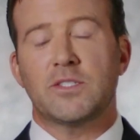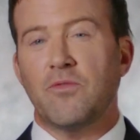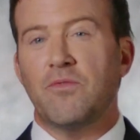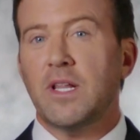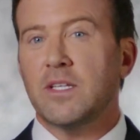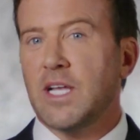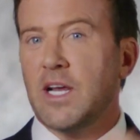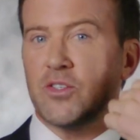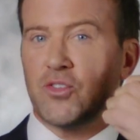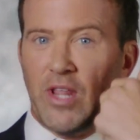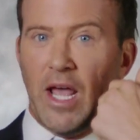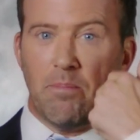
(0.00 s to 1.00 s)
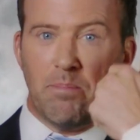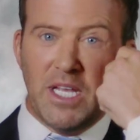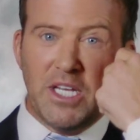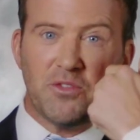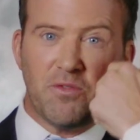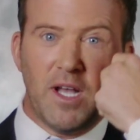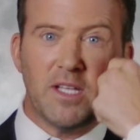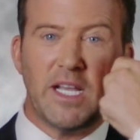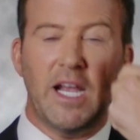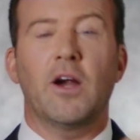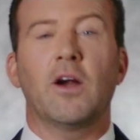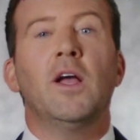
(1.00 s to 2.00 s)
So, vellus hairs are that peach fuzz
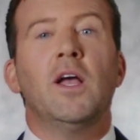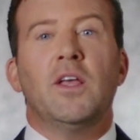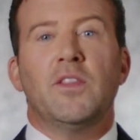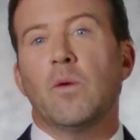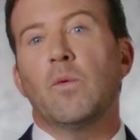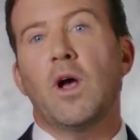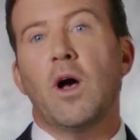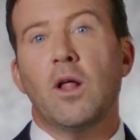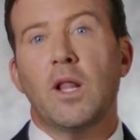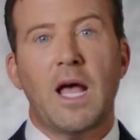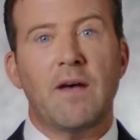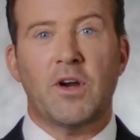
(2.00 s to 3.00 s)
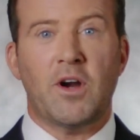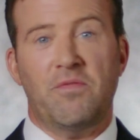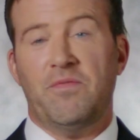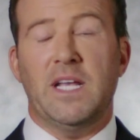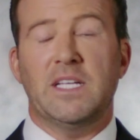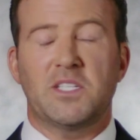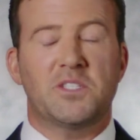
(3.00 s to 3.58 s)
hair that we all have on our face.